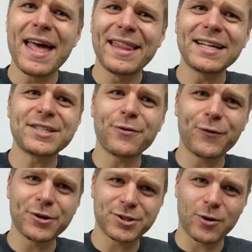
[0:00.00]
That's the
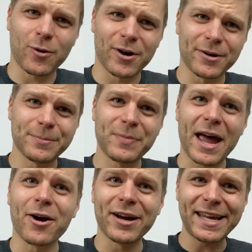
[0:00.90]
first chord,
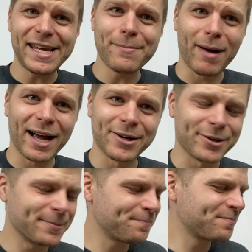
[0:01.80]
our E minor.